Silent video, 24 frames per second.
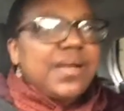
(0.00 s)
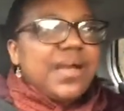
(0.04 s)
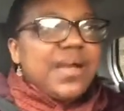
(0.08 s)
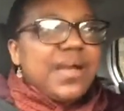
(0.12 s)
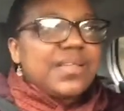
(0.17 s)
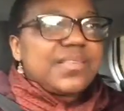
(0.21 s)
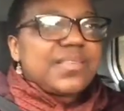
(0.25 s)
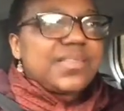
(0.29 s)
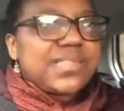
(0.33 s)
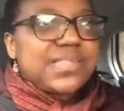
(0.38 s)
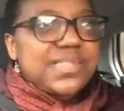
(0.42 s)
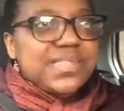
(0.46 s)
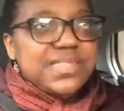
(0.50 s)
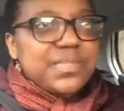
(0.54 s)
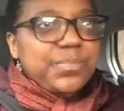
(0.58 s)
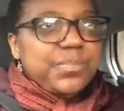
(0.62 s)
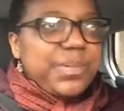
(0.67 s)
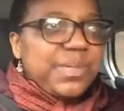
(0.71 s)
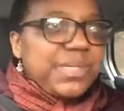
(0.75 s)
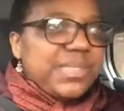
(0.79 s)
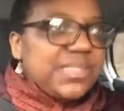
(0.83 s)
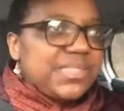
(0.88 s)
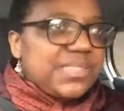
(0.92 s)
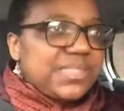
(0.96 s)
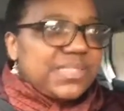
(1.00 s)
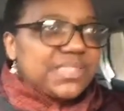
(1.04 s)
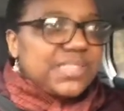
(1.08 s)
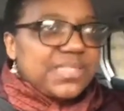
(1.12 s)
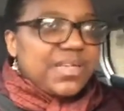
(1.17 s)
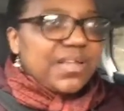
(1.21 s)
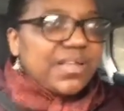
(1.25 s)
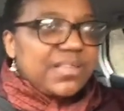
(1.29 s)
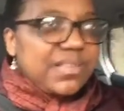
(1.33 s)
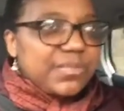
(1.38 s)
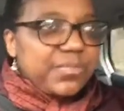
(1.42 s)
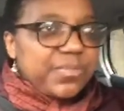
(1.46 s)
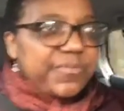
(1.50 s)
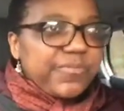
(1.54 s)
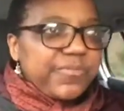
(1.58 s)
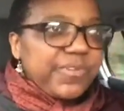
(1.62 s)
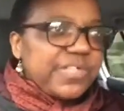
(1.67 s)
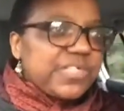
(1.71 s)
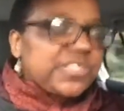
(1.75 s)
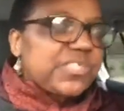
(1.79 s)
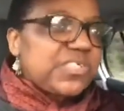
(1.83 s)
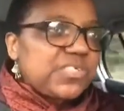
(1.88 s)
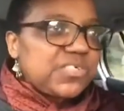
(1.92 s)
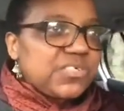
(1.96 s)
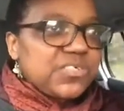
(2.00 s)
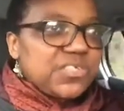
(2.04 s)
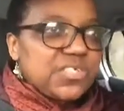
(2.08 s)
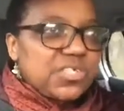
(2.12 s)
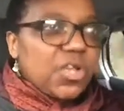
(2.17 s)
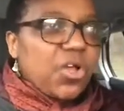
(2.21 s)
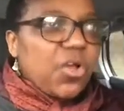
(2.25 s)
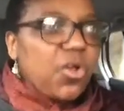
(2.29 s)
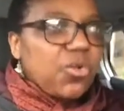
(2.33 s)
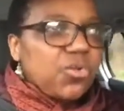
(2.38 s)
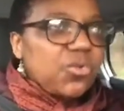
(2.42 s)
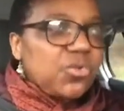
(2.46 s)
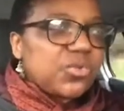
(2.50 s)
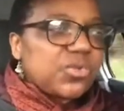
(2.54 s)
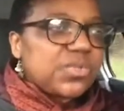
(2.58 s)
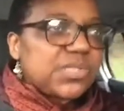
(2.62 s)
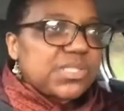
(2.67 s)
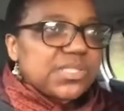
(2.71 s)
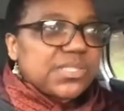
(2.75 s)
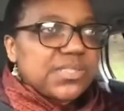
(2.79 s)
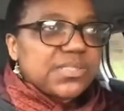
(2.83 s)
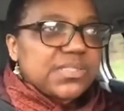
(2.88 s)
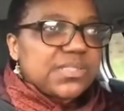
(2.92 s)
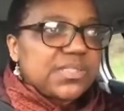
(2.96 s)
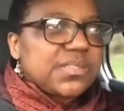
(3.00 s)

other disciplines, other professionals hold